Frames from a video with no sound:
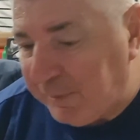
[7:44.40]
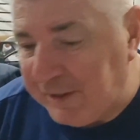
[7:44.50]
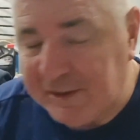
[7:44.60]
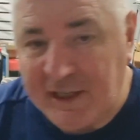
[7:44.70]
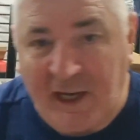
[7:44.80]

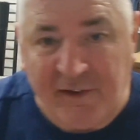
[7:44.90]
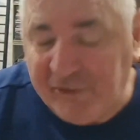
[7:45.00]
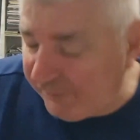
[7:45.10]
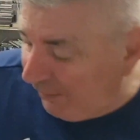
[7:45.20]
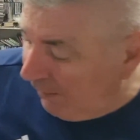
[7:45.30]
being the
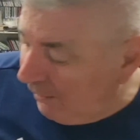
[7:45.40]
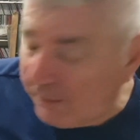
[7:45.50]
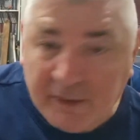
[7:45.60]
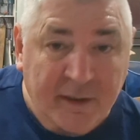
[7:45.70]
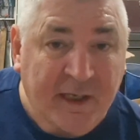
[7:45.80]
case,
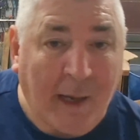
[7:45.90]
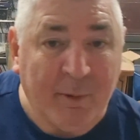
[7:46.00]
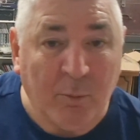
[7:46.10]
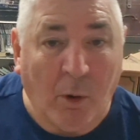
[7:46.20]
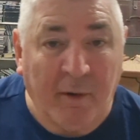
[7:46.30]

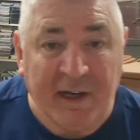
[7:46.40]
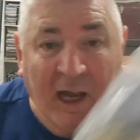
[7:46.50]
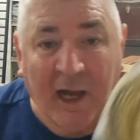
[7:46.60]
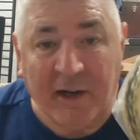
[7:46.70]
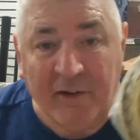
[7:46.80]
cabin wiring
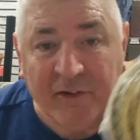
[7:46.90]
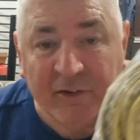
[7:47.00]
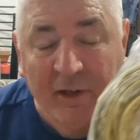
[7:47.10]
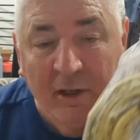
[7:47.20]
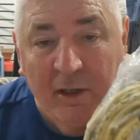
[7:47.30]
harness,